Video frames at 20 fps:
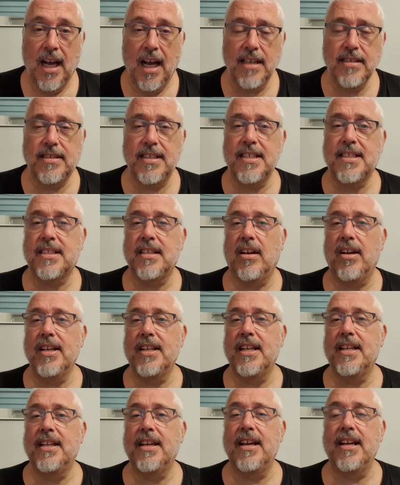has
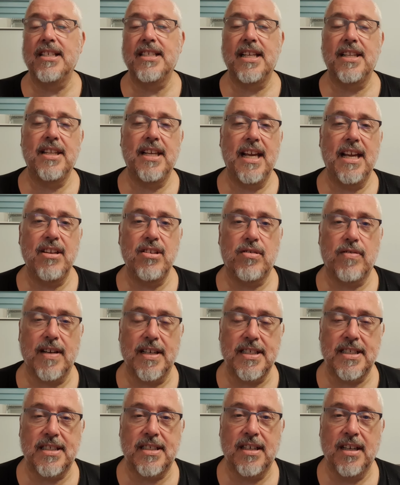decided it is in the
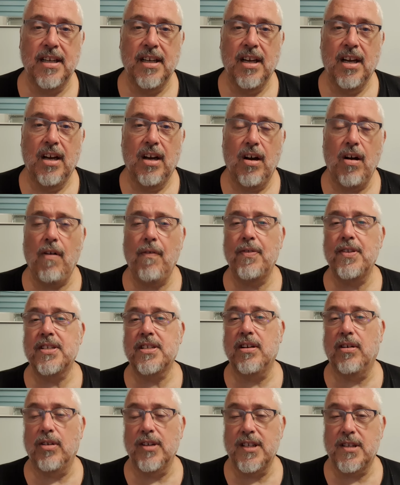interest of the
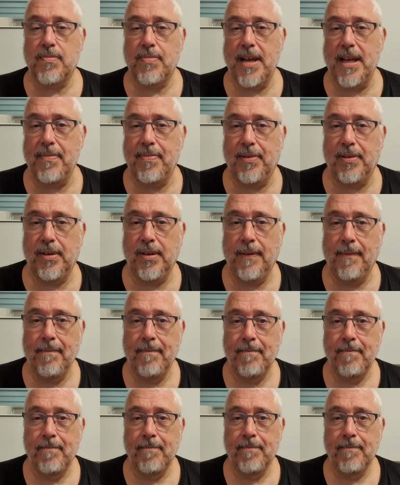Scottish people